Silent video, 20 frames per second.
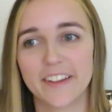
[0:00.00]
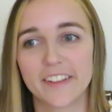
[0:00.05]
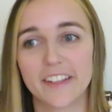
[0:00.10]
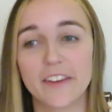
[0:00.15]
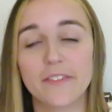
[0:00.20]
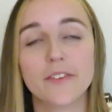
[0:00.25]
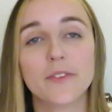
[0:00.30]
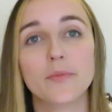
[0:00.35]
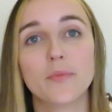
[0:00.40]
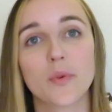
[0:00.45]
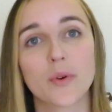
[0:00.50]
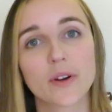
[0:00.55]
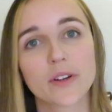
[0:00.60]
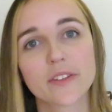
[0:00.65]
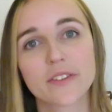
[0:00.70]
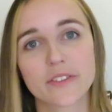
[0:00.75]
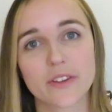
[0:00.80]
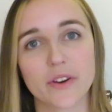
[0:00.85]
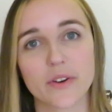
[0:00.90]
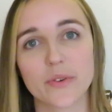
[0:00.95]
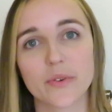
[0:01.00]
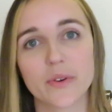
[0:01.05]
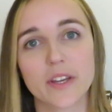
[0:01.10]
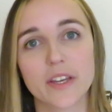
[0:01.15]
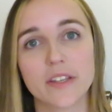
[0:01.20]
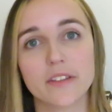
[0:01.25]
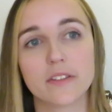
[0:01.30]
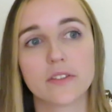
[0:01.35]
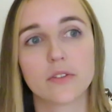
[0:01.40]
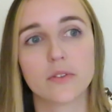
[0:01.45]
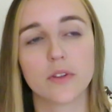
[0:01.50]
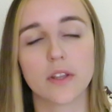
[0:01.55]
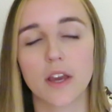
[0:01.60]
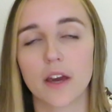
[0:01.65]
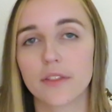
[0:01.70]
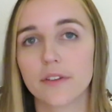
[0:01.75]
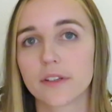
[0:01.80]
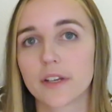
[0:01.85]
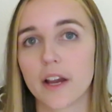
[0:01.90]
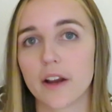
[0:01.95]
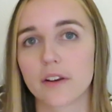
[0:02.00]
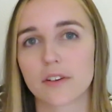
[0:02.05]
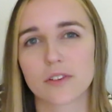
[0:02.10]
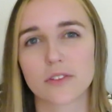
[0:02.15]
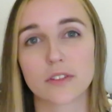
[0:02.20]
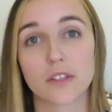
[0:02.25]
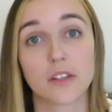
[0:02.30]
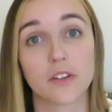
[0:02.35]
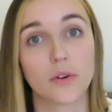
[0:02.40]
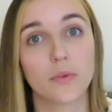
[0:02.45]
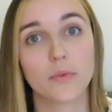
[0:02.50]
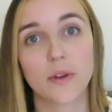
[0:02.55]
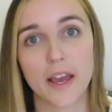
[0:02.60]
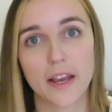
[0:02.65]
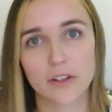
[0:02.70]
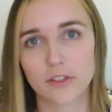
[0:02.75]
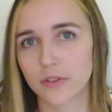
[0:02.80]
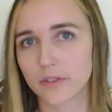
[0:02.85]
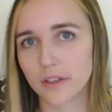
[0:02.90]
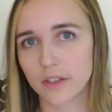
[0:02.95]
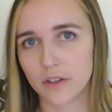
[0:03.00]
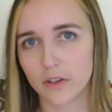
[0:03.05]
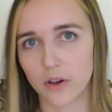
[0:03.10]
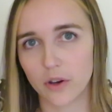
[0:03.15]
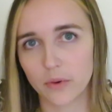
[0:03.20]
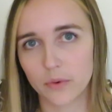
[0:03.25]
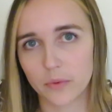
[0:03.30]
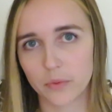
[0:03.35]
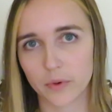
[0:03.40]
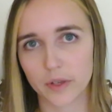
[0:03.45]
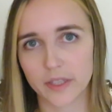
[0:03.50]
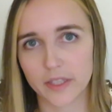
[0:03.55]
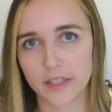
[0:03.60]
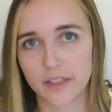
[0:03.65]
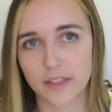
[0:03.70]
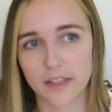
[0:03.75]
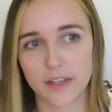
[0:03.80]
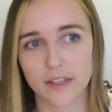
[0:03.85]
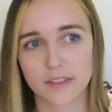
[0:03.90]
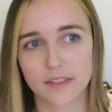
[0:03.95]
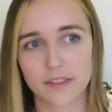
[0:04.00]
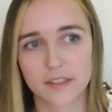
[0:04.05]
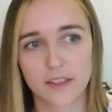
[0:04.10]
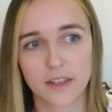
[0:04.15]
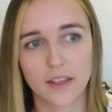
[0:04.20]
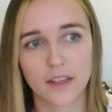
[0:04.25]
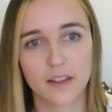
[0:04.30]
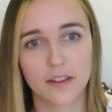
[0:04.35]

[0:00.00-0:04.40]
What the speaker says: even more so is to the other characters that don't actually know really that it's